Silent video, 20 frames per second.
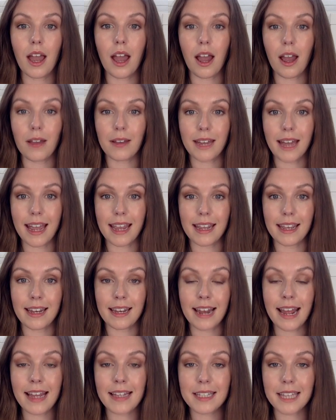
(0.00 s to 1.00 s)
Okay,
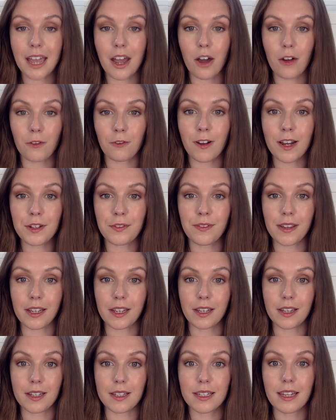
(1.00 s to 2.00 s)
let's get our thread
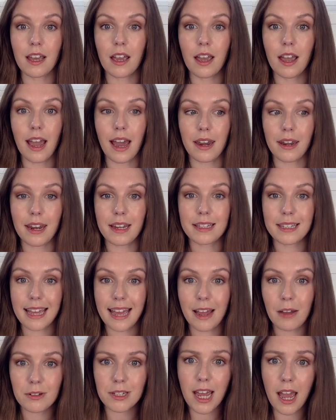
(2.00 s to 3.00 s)
fingers and let's
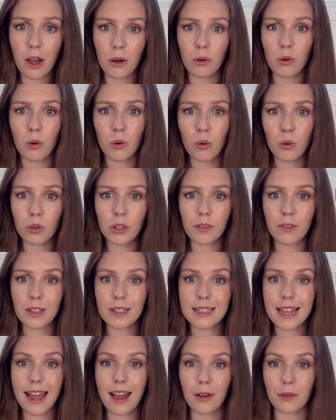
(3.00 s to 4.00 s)
count out all of the
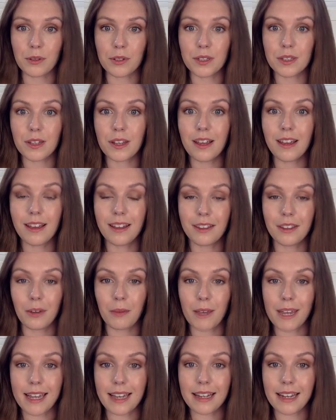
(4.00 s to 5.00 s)
sounds that
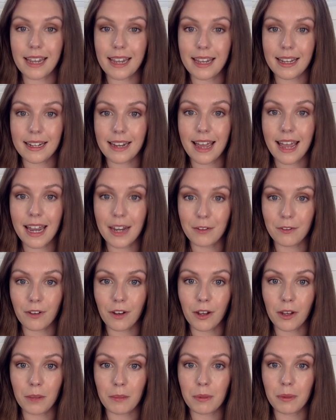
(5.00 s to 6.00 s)
we can hear in
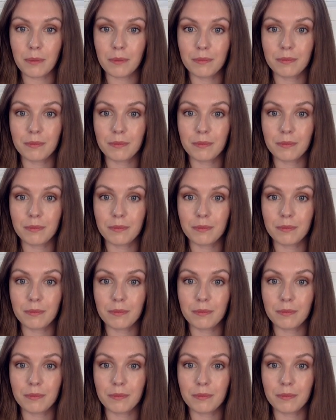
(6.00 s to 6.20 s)
envelope.